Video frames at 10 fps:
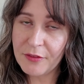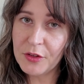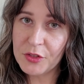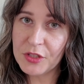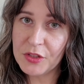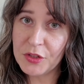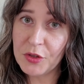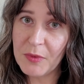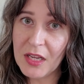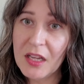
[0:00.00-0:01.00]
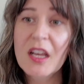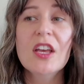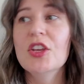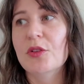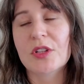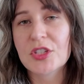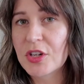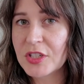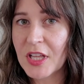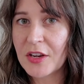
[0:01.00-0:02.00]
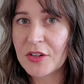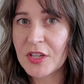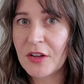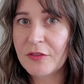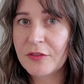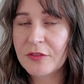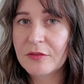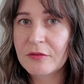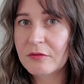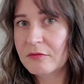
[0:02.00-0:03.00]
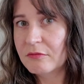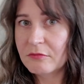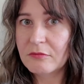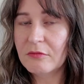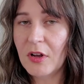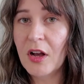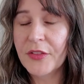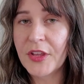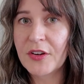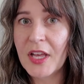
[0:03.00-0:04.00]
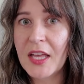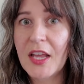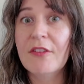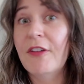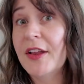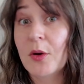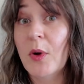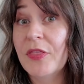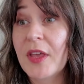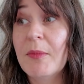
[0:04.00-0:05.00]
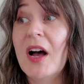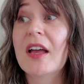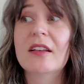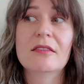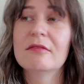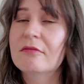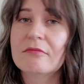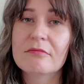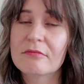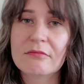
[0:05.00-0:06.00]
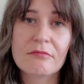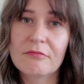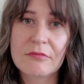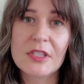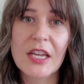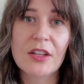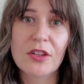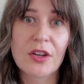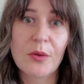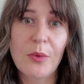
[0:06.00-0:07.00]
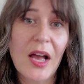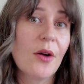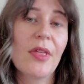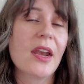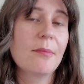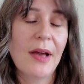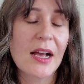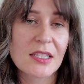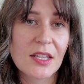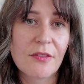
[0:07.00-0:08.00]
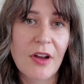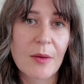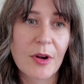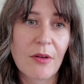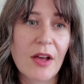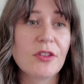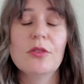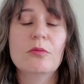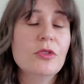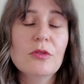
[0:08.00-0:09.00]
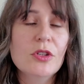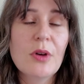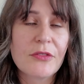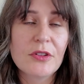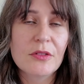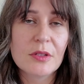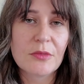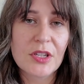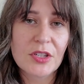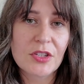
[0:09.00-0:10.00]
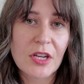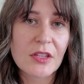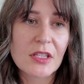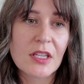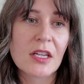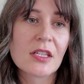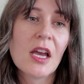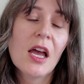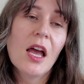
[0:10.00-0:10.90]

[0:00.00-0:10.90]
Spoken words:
If you just zoom in, you can search that yourself on the internet and find out what they mine. Take a look at how that impacts the environment around you. You do have to do some research on these things.